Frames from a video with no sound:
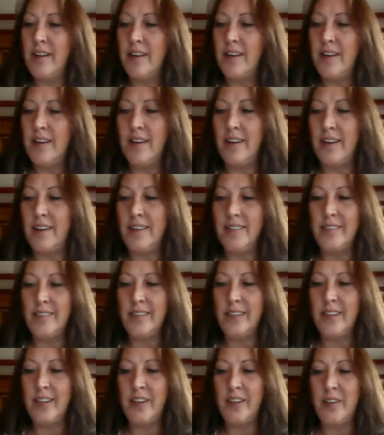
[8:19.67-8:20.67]

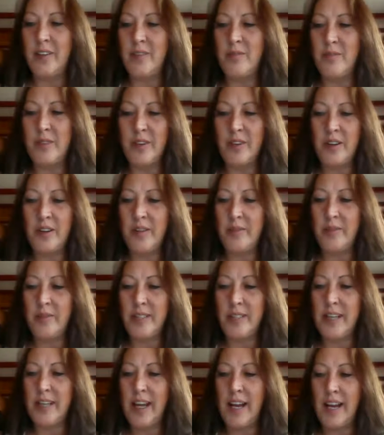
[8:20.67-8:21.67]
And, working
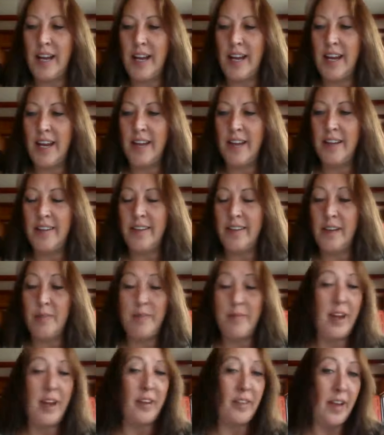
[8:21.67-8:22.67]
with Diane, and
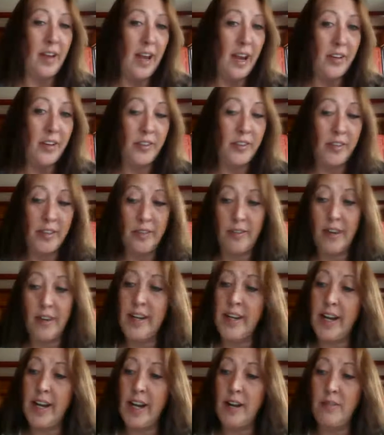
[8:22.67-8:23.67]
I'm actually
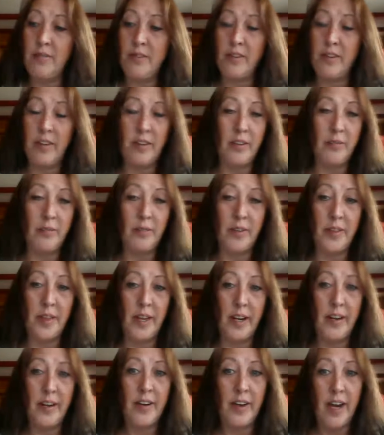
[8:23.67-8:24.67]
right now working with
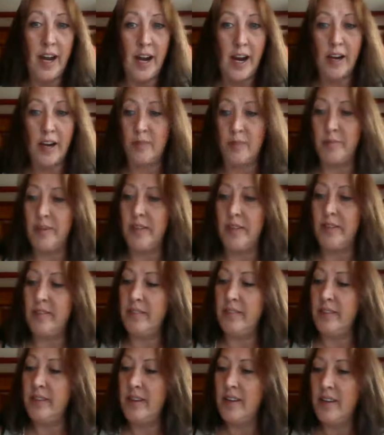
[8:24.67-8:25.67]
Larry
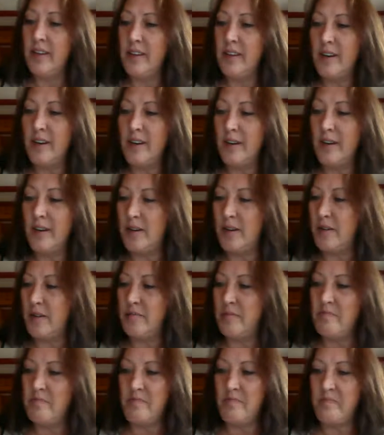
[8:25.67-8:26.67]
Hockman,
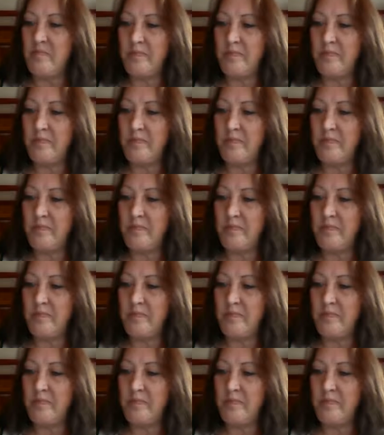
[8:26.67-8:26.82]
because,